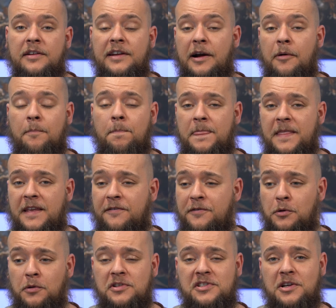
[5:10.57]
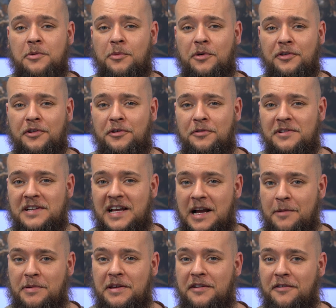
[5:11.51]
Now, if you're someone who's
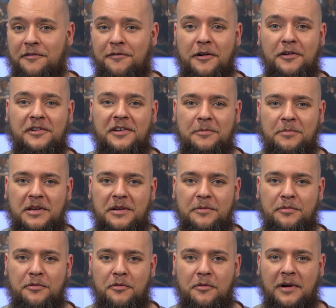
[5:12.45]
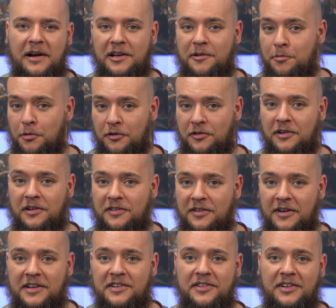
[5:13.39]
happy confronting people and
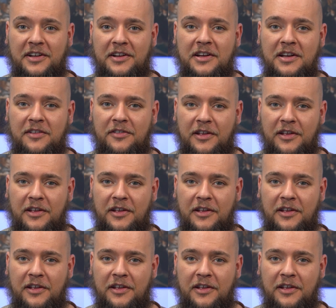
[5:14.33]
proselytizing,